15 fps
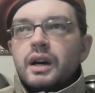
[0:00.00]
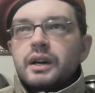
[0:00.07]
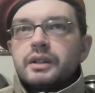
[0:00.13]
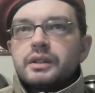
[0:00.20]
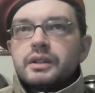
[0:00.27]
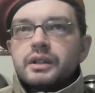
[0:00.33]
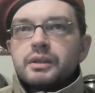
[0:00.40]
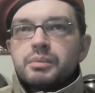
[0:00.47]

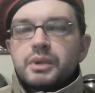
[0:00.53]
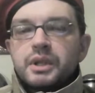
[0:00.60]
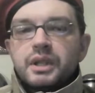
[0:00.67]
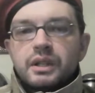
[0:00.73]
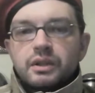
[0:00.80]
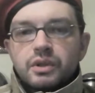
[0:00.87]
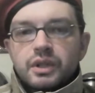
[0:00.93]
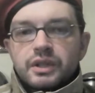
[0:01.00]
either be
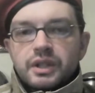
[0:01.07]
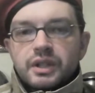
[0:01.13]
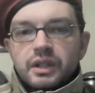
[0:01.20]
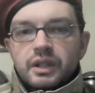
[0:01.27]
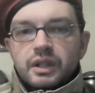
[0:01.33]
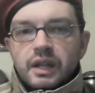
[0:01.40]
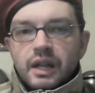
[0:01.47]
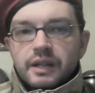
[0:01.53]

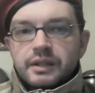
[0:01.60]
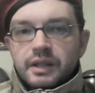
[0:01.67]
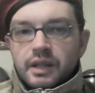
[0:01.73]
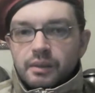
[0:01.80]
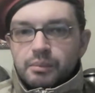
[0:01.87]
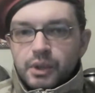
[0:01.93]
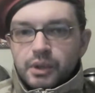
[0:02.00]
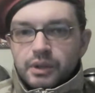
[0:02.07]
interested in
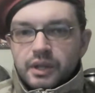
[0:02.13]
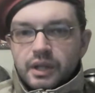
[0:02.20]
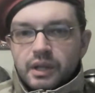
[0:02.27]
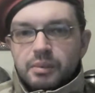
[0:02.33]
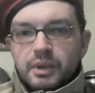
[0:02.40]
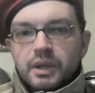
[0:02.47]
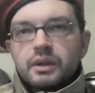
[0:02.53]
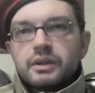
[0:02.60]
classical
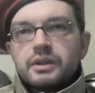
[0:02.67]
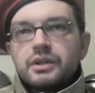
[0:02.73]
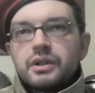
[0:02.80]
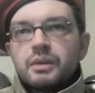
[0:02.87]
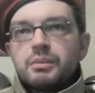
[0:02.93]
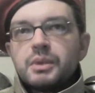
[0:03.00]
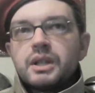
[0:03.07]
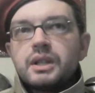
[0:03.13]
music, because
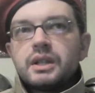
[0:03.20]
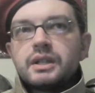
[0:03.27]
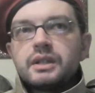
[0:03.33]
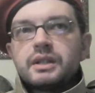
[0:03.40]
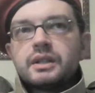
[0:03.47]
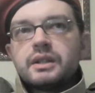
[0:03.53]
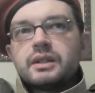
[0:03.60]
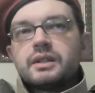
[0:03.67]
Germany
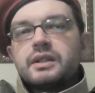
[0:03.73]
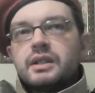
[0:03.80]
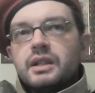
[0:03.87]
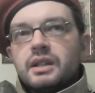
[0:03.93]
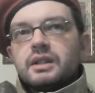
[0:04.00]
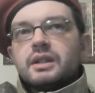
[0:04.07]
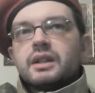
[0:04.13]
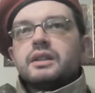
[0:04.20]
is
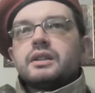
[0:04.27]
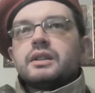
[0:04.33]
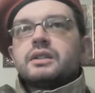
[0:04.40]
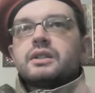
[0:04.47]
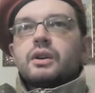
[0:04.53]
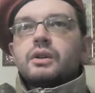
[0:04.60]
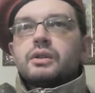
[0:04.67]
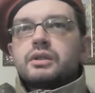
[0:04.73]
seen, and
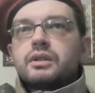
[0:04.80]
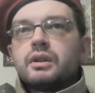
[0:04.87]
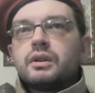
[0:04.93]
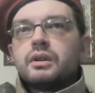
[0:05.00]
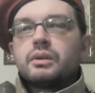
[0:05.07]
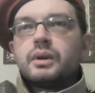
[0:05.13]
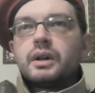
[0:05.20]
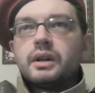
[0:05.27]
it's
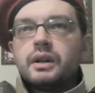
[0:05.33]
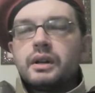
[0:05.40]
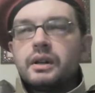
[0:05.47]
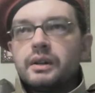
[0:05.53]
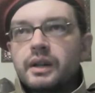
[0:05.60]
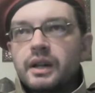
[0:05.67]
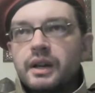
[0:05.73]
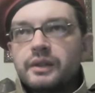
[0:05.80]
also
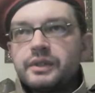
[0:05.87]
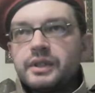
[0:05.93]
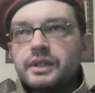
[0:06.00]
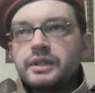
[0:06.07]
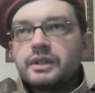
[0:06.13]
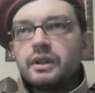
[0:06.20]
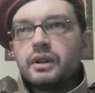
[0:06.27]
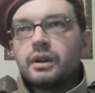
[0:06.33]
have
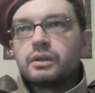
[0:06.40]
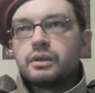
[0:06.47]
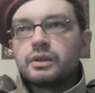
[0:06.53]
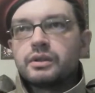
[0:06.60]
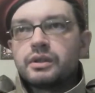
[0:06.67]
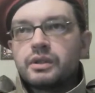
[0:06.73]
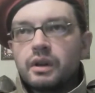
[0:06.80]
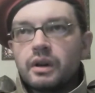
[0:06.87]
this
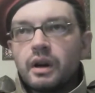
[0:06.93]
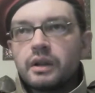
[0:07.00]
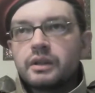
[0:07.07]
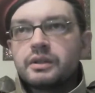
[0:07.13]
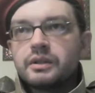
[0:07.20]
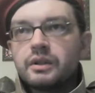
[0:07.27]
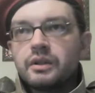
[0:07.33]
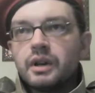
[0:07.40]
auto
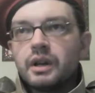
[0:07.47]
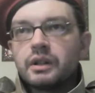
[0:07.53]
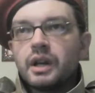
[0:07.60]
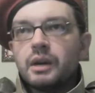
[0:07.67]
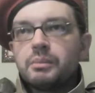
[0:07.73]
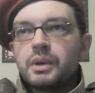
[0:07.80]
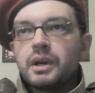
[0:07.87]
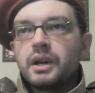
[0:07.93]

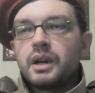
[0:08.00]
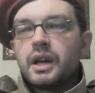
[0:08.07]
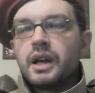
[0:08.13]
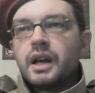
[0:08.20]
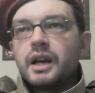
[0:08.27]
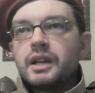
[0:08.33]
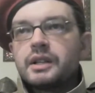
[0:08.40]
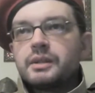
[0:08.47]
stereotype
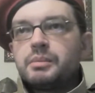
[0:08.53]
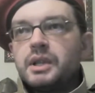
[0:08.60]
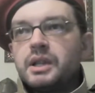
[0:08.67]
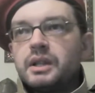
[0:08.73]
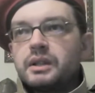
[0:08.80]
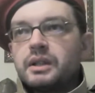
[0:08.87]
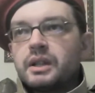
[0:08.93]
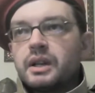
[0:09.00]
as
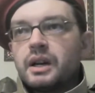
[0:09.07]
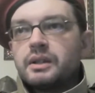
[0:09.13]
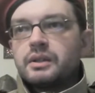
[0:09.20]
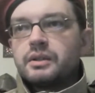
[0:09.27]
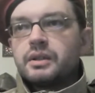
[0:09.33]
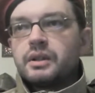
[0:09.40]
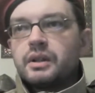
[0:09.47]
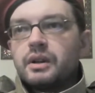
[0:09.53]
being the
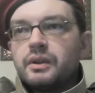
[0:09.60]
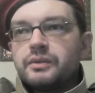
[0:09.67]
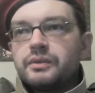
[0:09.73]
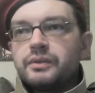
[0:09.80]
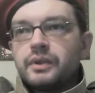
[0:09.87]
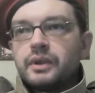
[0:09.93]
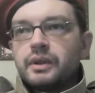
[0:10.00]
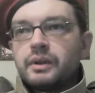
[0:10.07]
country
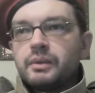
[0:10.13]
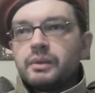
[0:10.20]
of